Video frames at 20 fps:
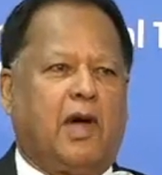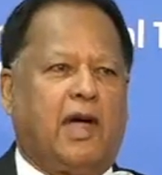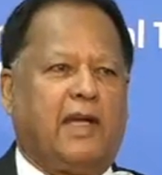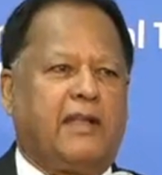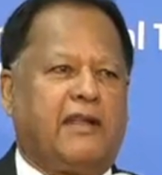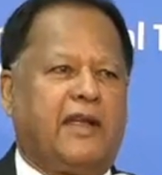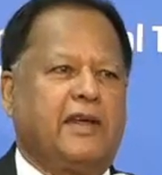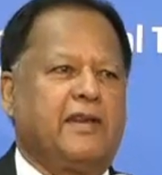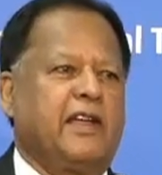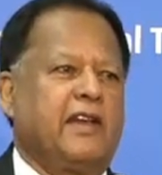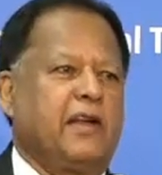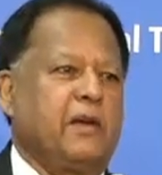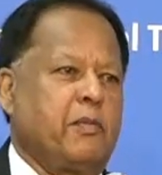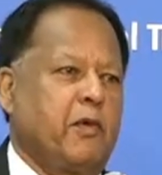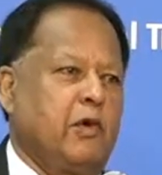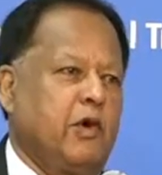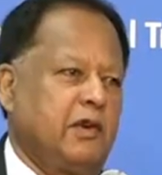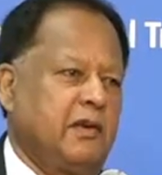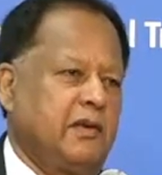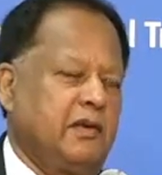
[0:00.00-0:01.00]
I read a
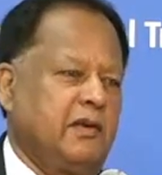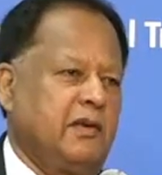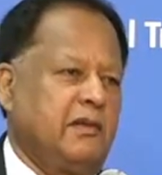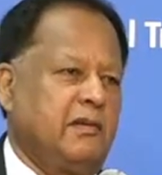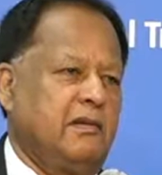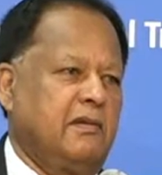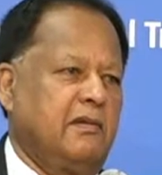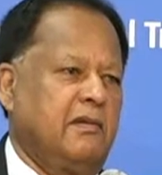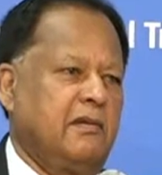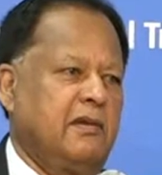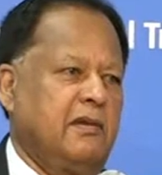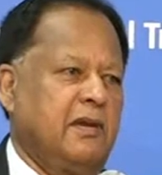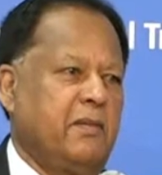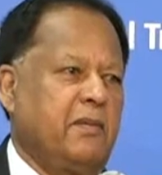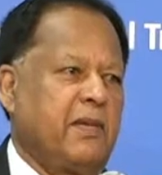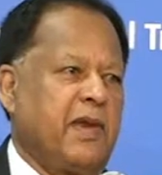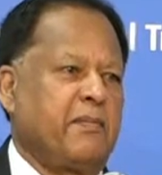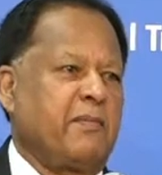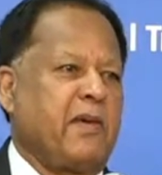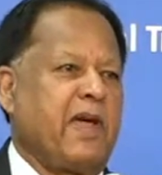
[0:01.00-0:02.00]
report
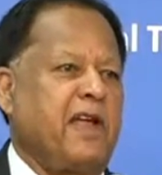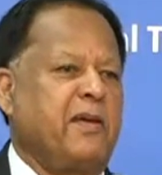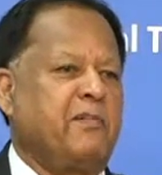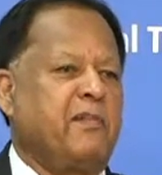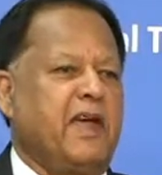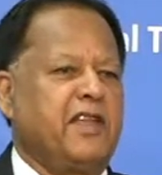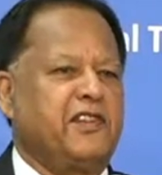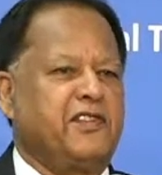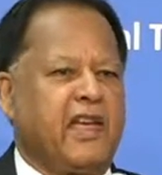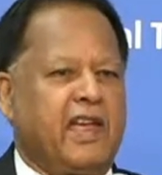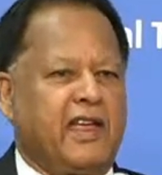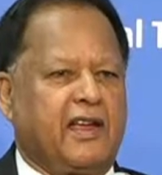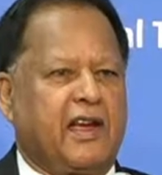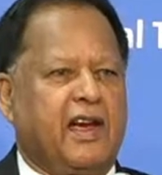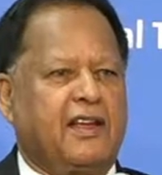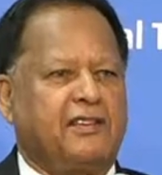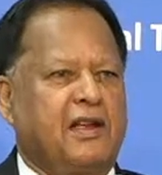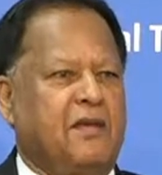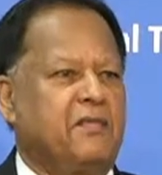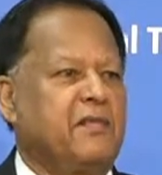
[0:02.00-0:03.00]
prepared by
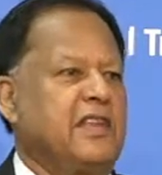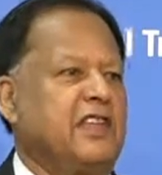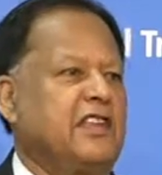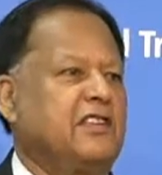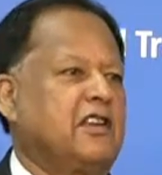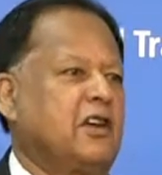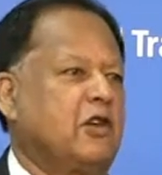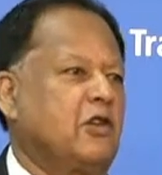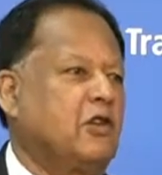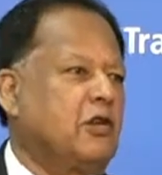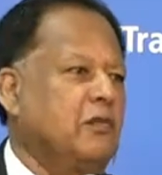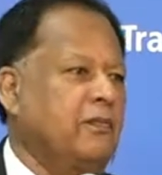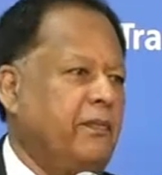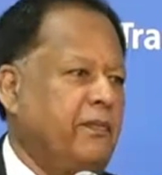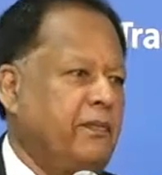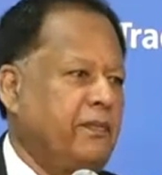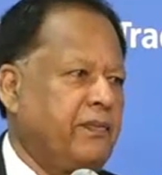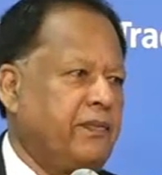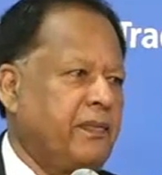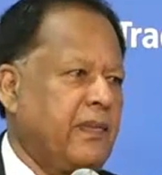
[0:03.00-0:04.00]
JICA some years ago
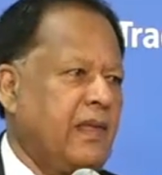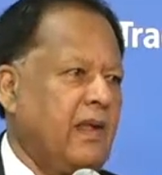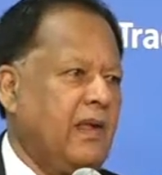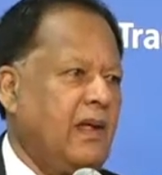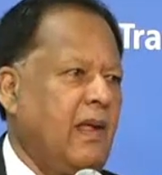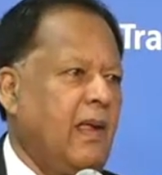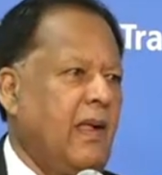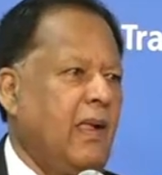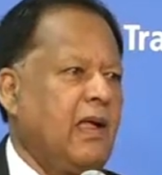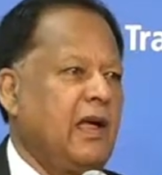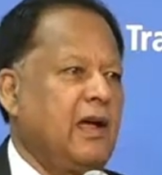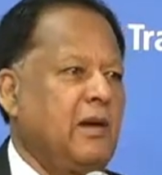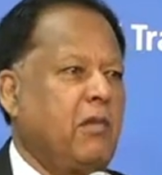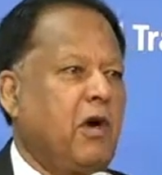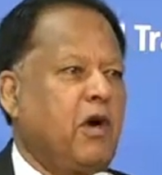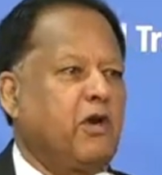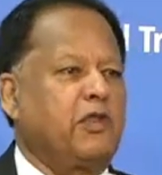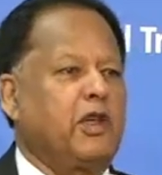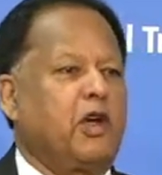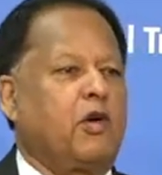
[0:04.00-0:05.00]

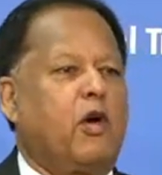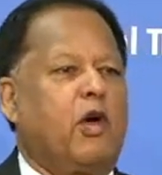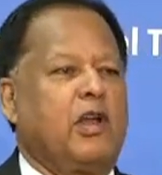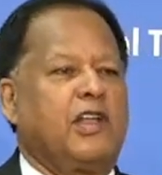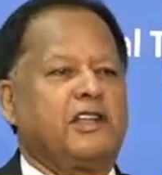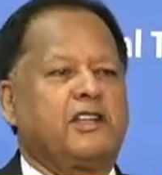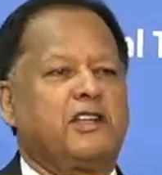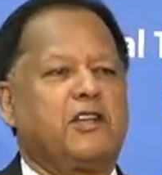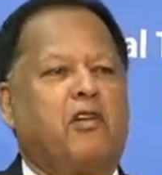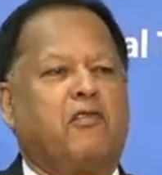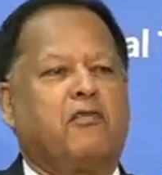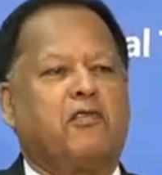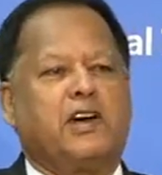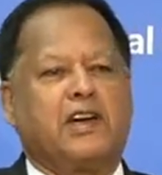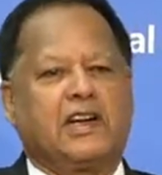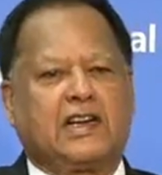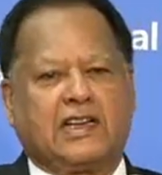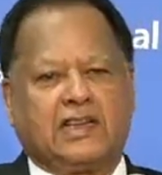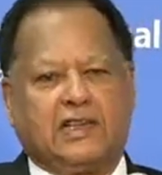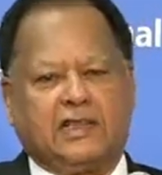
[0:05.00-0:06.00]
about the quality of
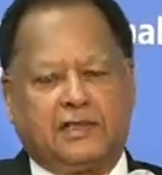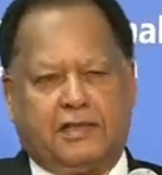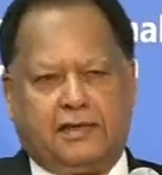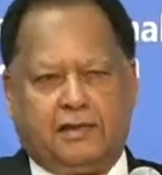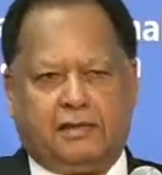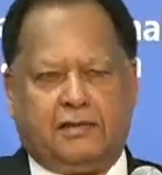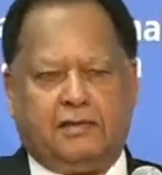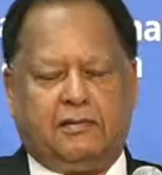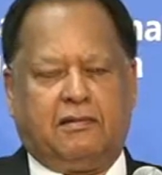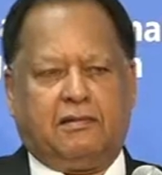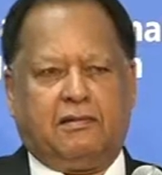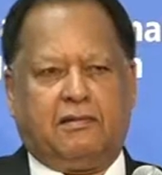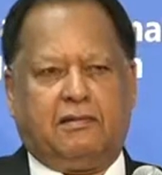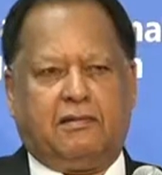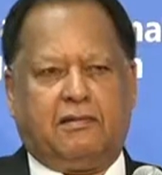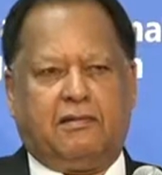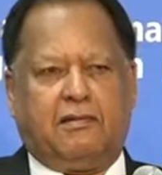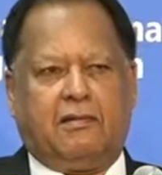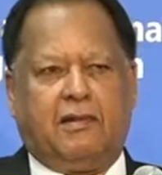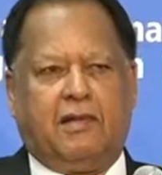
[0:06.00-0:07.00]
workers,
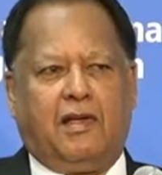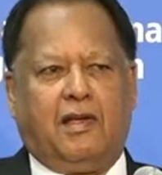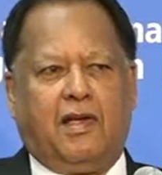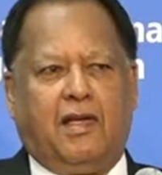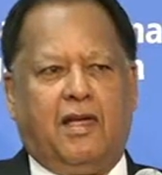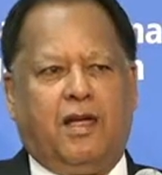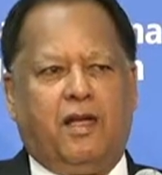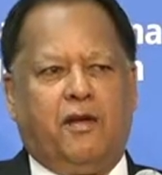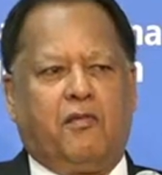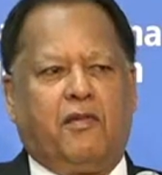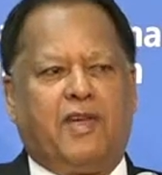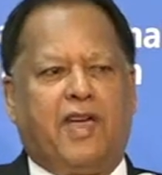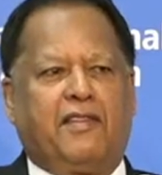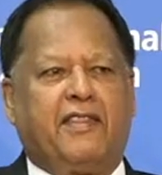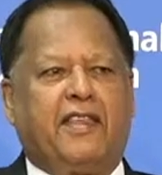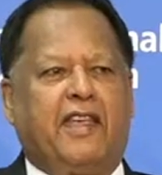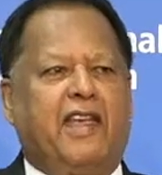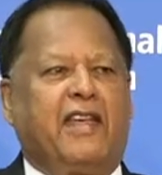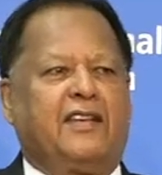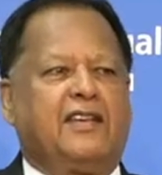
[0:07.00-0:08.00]
where
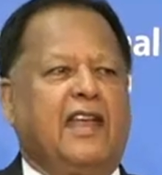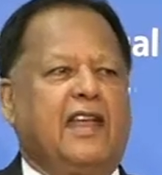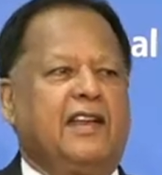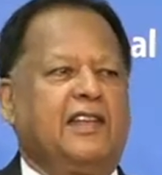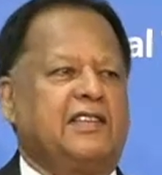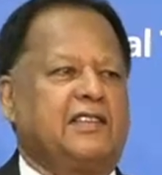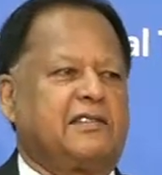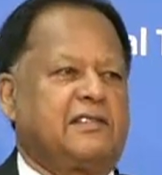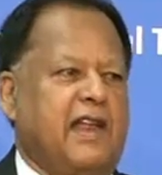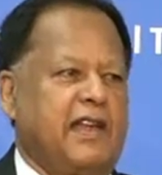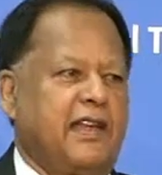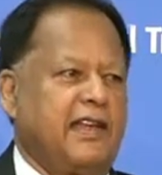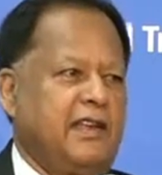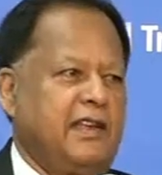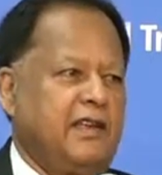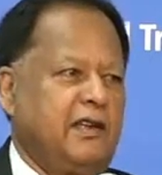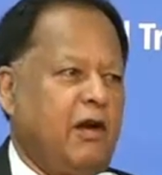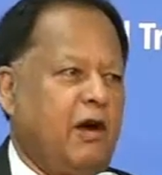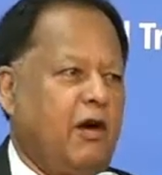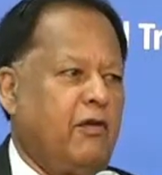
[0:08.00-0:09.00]
they had done a
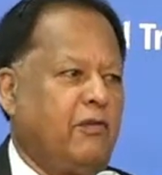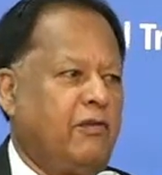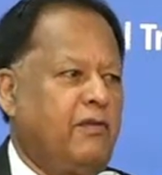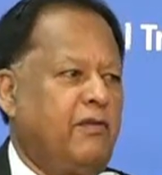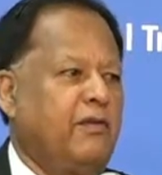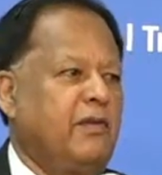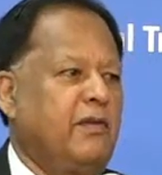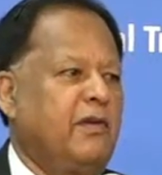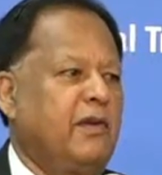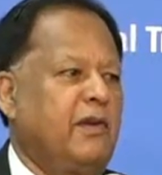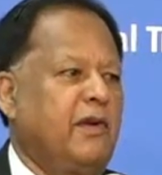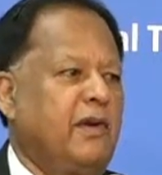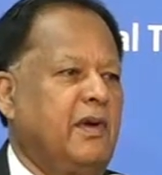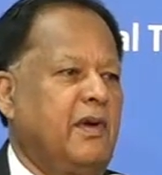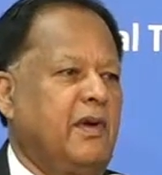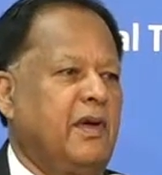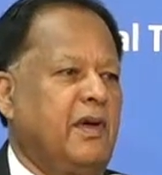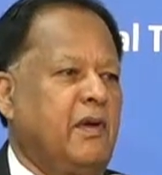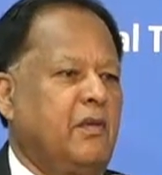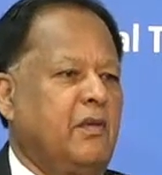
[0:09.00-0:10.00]
study of
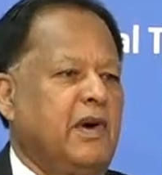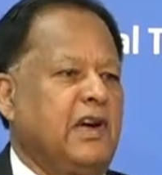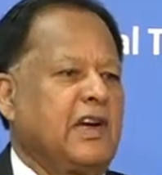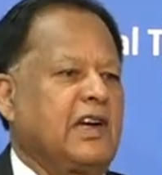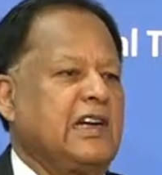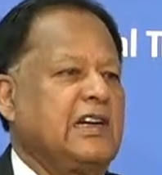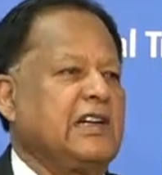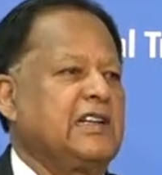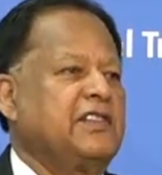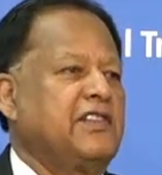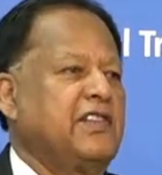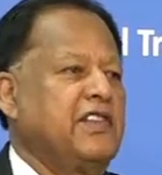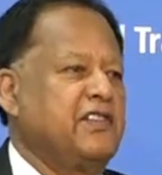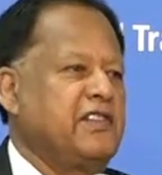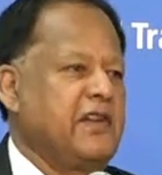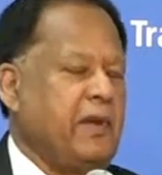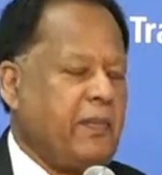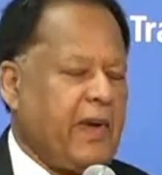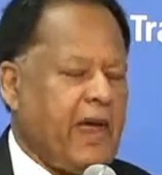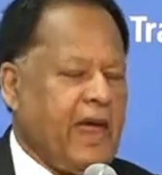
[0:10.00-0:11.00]
workers in
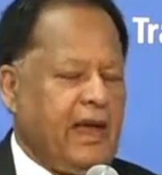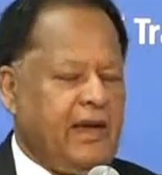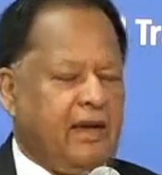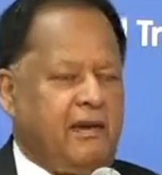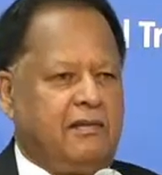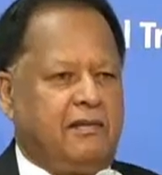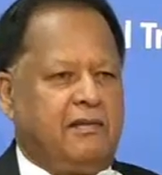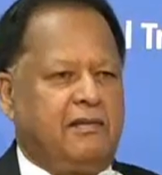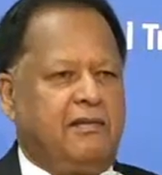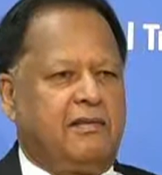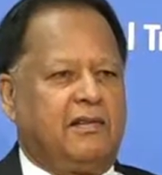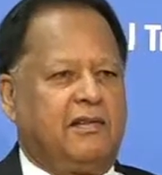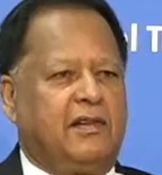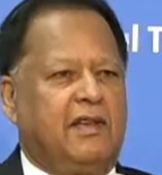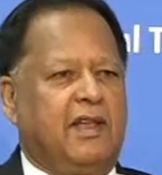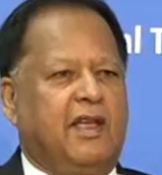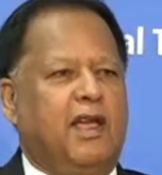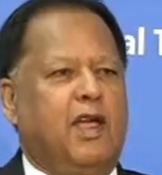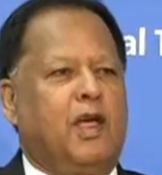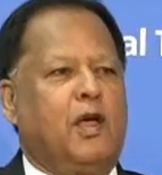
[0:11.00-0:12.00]
Japan,
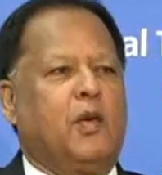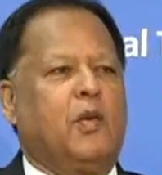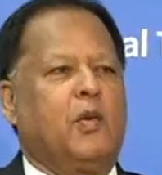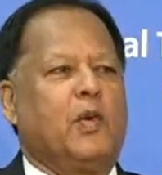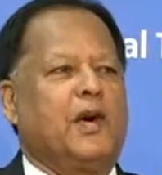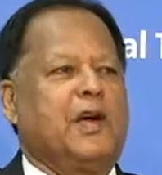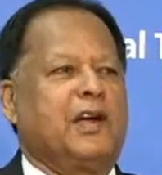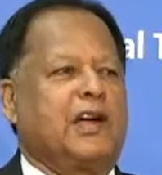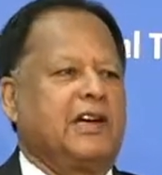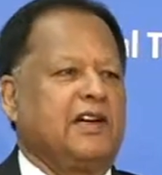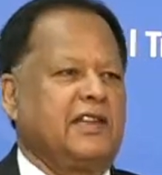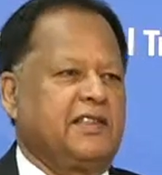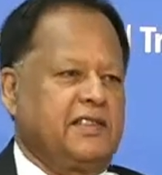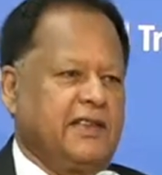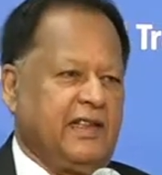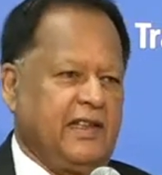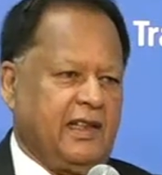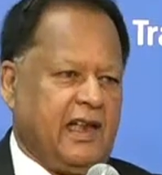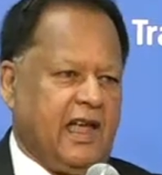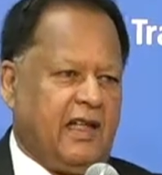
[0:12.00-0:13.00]

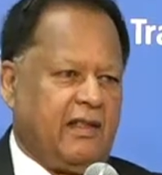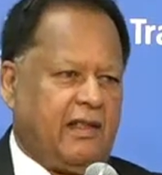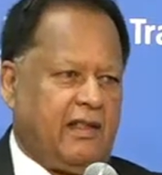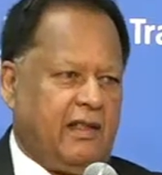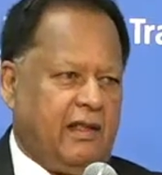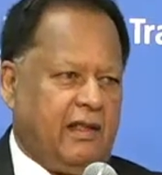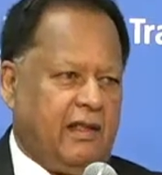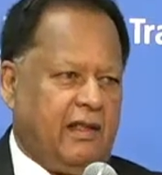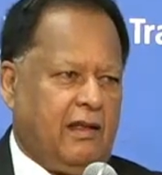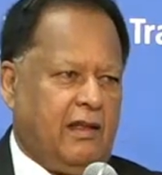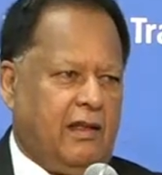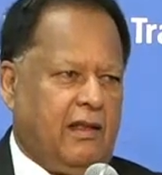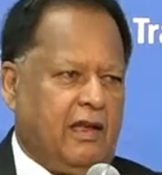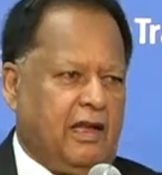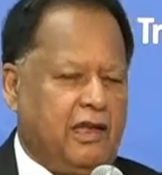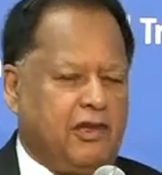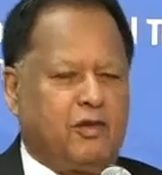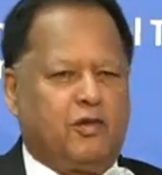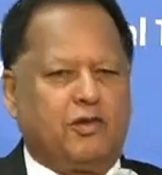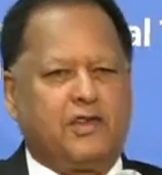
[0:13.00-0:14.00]
workers in
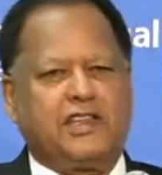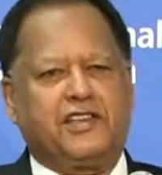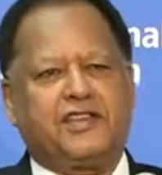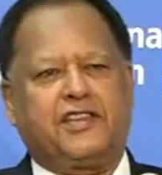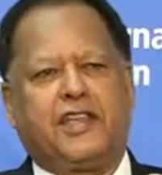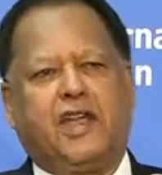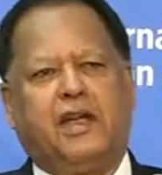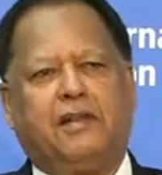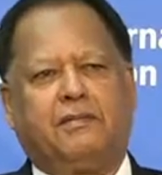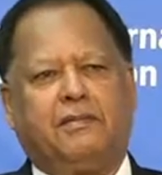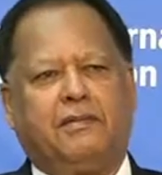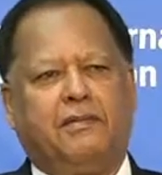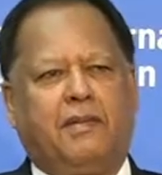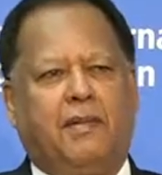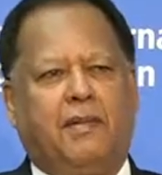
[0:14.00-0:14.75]
Indonesia,